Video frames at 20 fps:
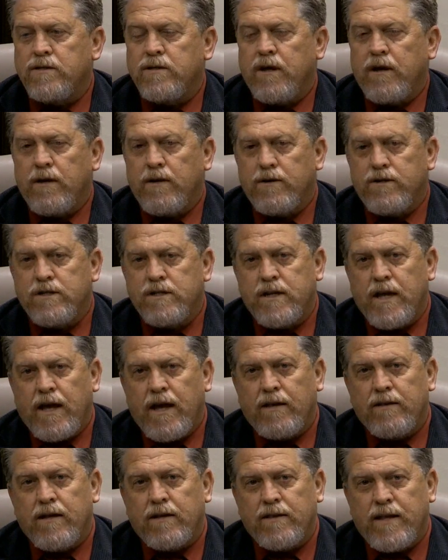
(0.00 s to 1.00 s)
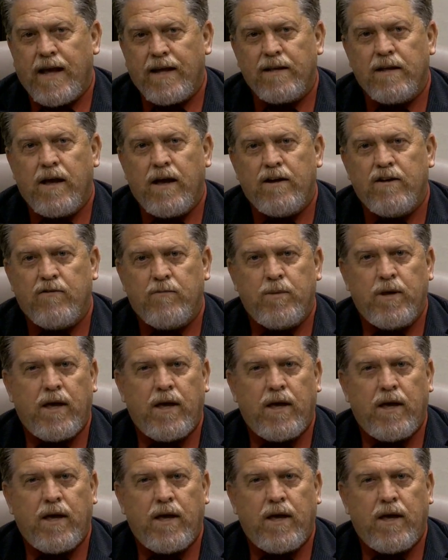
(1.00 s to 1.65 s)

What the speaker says: to understand that that kind of